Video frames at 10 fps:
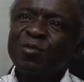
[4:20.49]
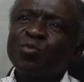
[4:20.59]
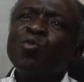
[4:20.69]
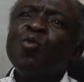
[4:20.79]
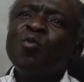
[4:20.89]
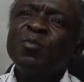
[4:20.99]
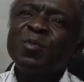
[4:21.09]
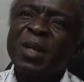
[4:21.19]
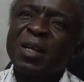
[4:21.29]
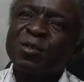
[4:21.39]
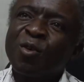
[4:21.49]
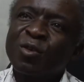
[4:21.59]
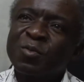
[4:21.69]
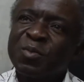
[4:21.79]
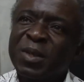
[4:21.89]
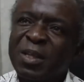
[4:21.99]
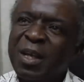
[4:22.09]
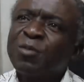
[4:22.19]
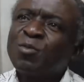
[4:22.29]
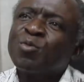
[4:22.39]
to whom does God speak,
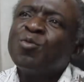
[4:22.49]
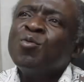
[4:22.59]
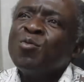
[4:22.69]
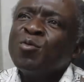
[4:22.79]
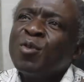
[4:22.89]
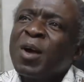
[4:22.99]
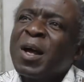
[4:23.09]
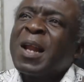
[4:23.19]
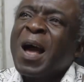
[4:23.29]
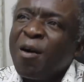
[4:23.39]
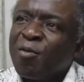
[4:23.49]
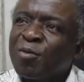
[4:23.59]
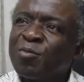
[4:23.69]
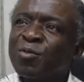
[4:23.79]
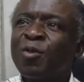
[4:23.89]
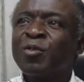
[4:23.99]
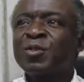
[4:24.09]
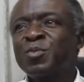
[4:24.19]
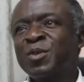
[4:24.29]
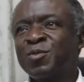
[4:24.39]
and through and how will God
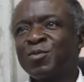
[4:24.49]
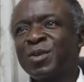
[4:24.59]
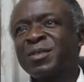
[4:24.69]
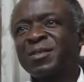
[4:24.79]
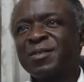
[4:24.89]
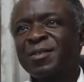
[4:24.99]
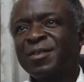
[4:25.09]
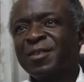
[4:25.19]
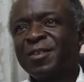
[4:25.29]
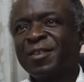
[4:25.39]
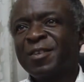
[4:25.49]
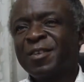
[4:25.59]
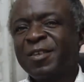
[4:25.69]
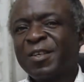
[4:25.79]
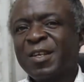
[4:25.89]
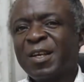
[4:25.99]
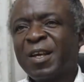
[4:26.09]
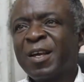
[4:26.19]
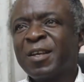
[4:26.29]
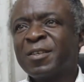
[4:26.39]
speak to us?
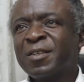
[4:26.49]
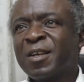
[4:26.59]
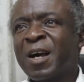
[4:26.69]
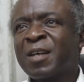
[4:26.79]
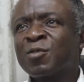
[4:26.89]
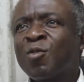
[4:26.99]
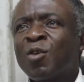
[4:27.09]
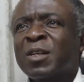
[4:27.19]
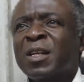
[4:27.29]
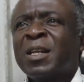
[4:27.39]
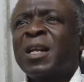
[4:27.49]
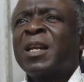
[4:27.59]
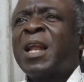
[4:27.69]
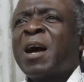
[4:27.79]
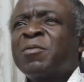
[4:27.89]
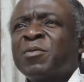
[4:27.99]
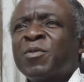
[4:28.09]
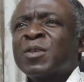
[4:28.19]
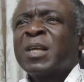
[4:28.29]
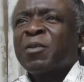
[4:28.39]
And has God the love
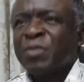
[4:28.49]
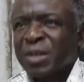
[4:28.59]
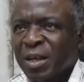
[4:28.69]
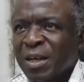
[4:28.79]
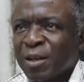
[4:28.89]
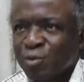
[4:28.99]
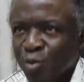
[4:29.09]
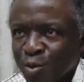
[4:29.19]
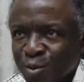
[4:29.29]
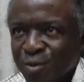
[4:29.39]
for the African at all?